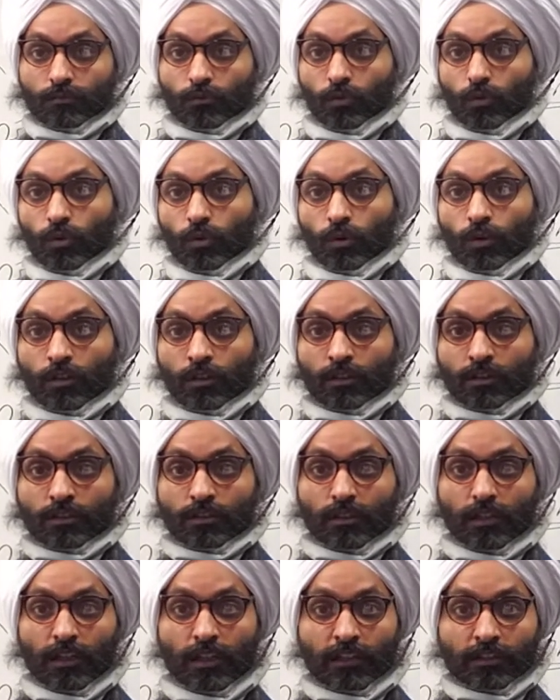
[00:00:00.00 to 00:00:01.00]
Or
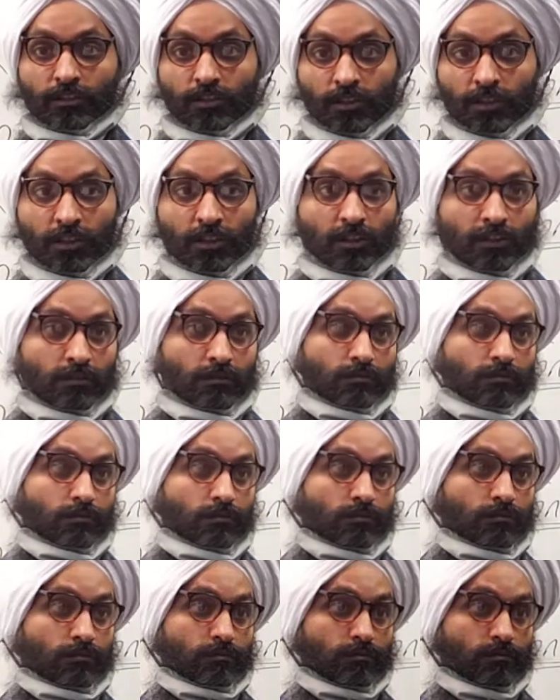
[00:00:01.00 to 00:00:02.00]
she.
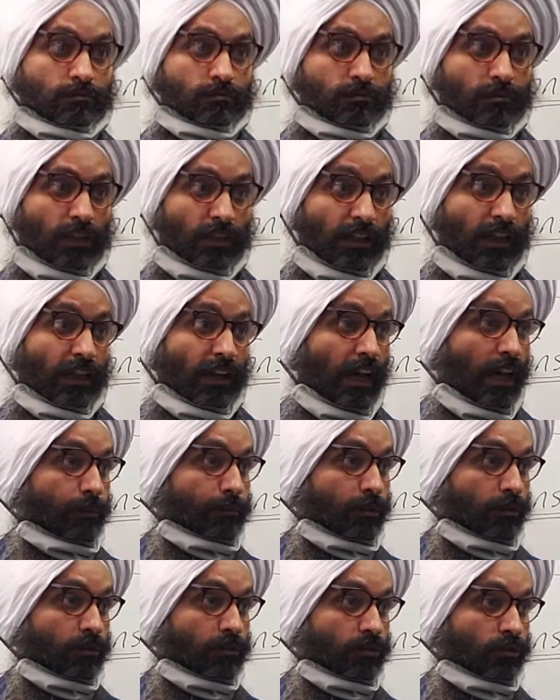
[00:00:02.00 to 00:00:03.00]
That
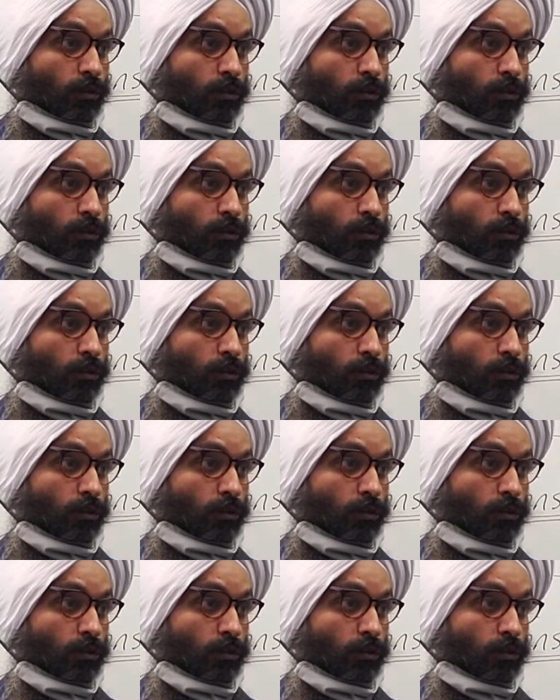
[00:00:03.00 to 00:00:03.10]
happens.